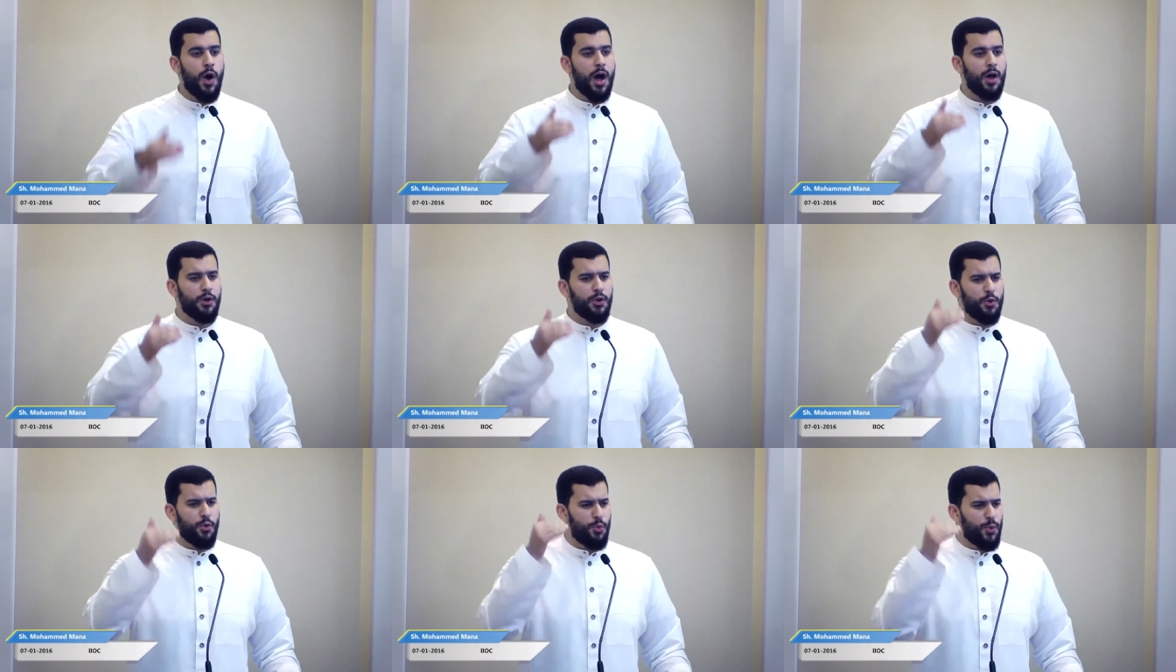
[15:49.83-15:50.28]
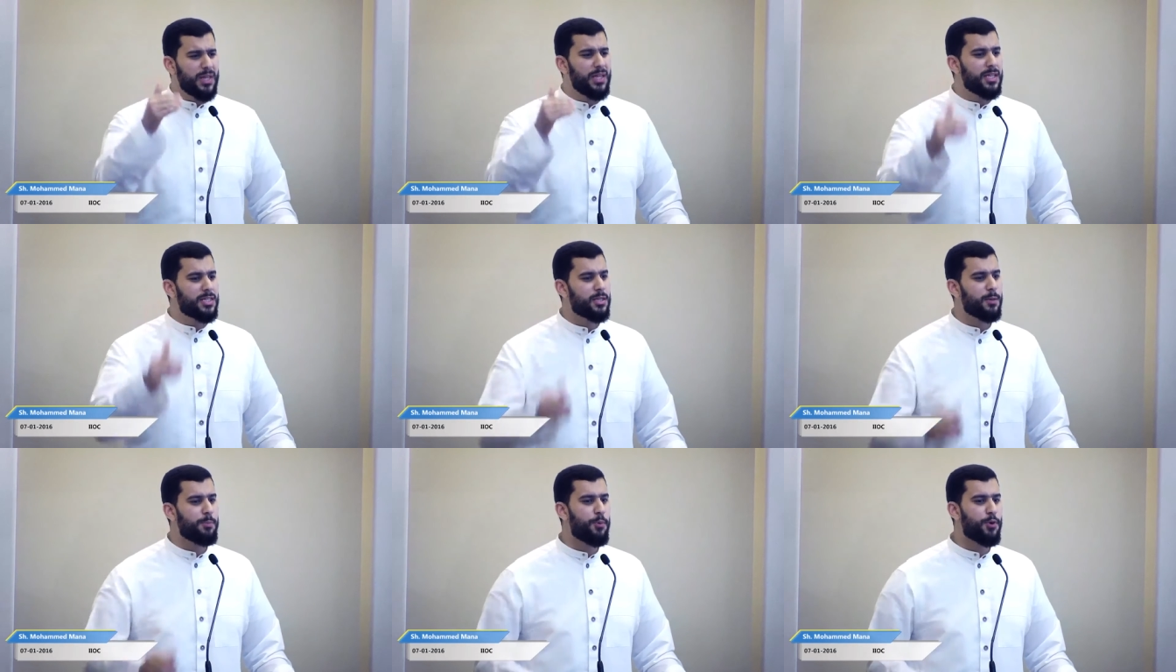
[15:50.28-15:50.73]
how you
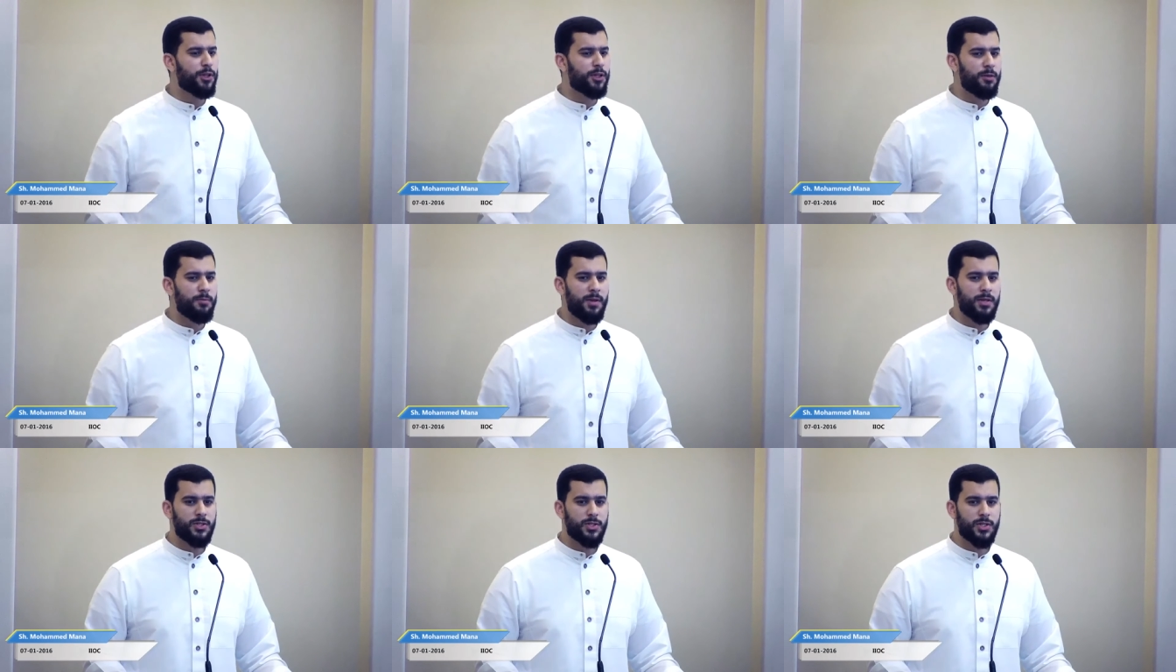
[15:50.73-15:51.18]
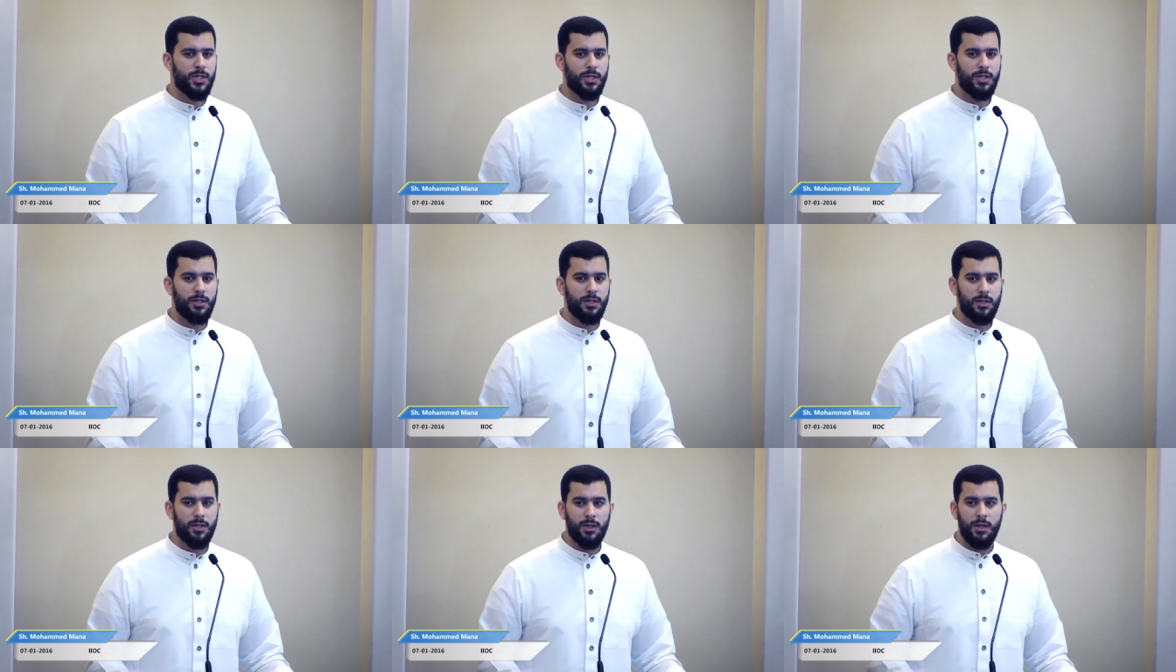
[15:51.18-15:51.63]
really support the masjid?
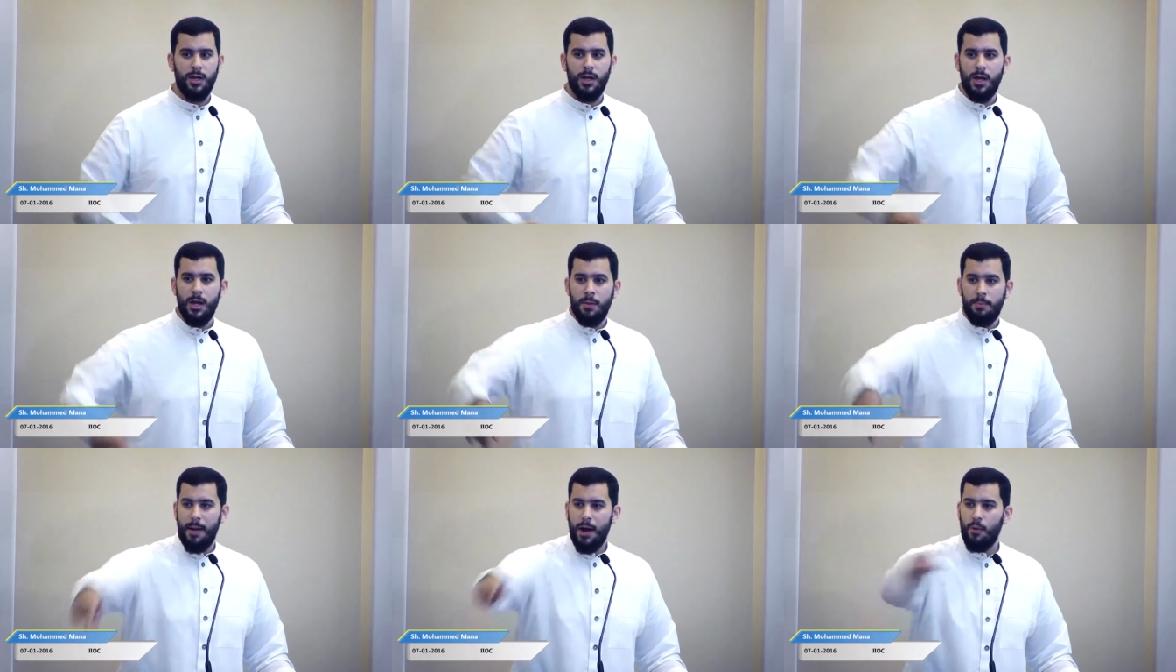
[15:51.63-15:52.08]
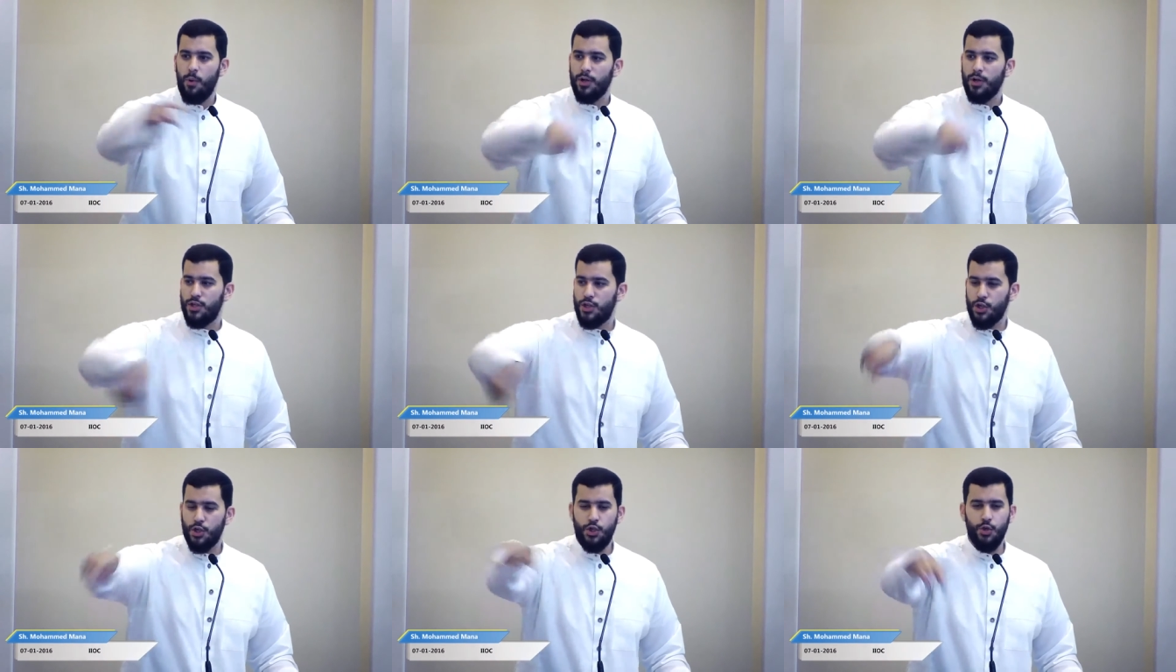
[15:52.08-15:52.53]
by
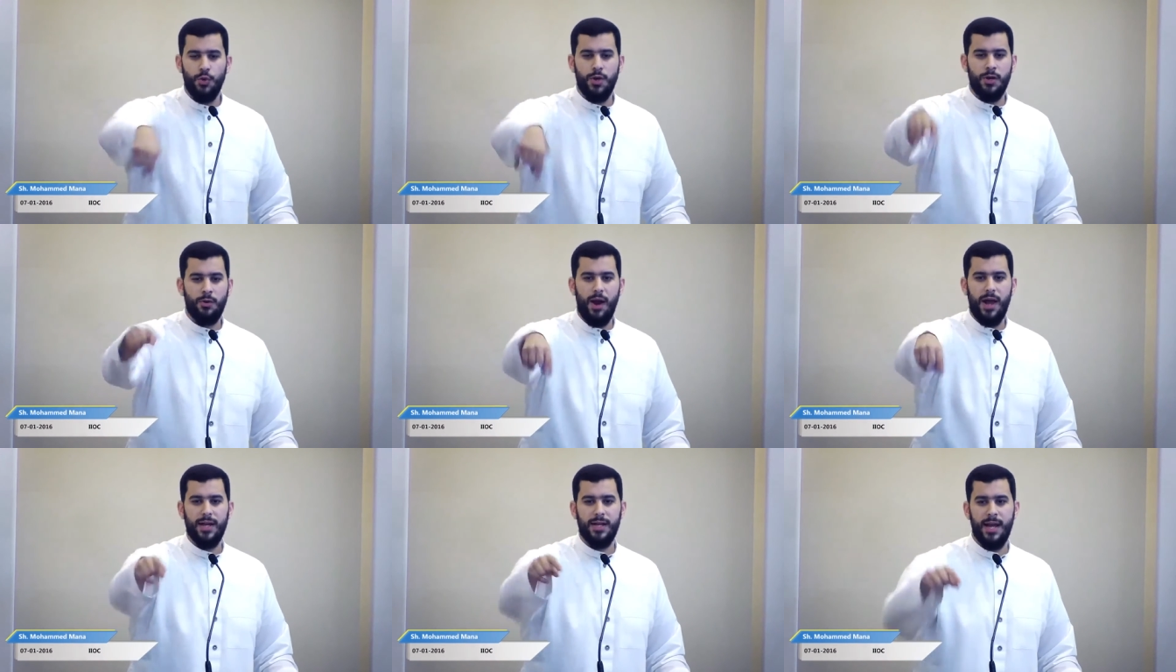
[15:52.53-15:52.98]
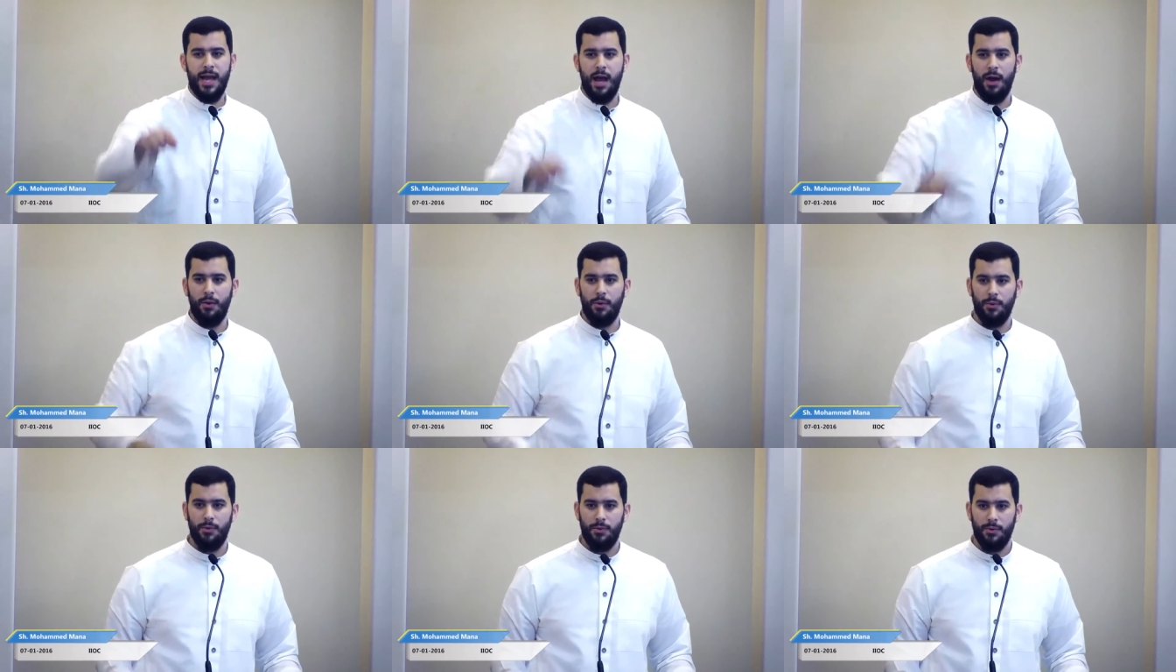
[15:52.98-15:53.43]
what you're doing right
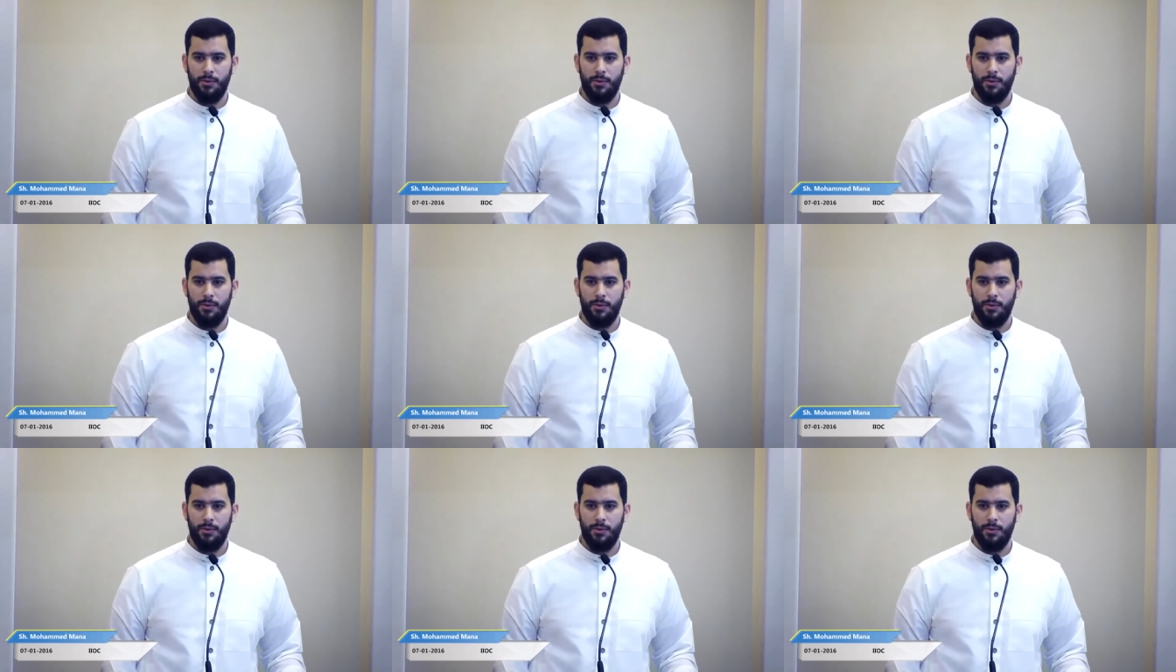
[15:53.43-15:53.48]
now.